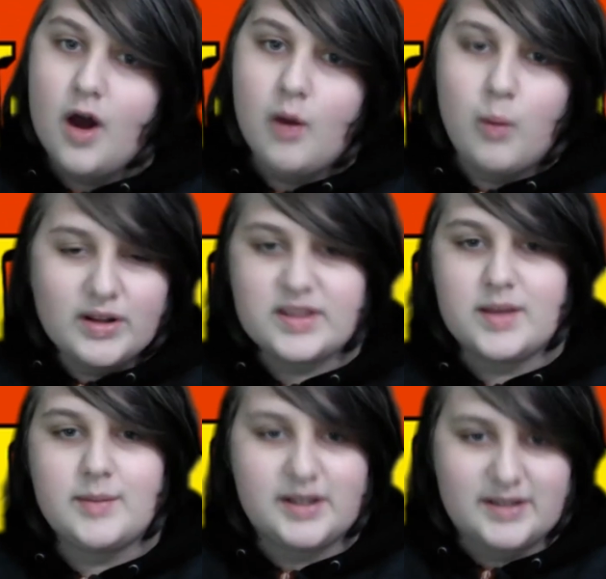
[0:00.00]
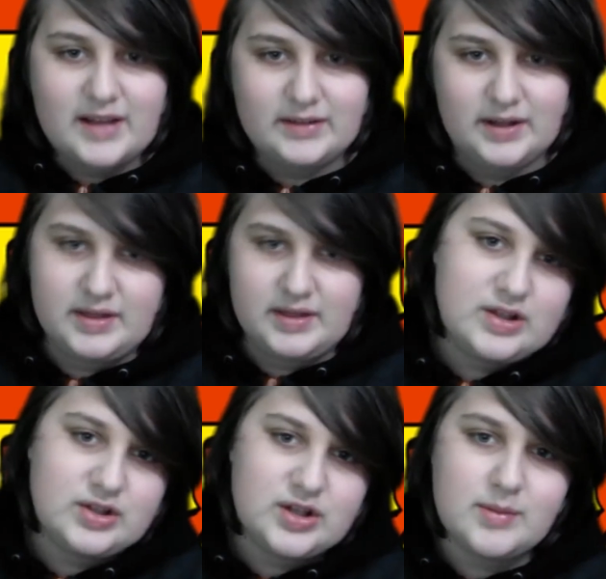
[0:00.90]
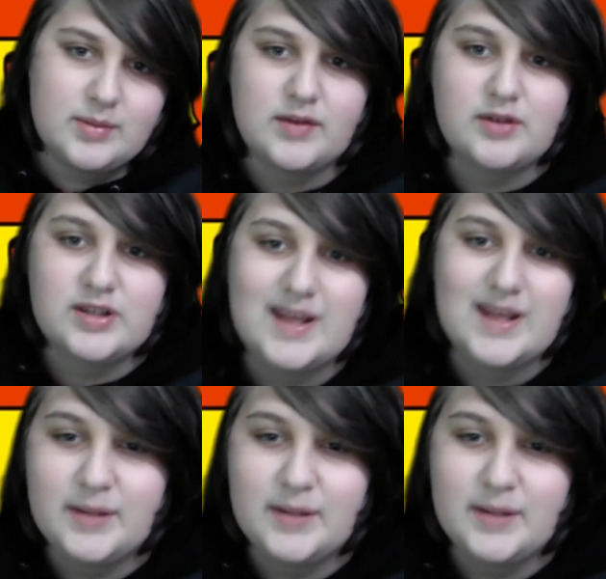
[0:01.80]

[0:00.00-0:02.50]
While examining deck lists, each team is given 10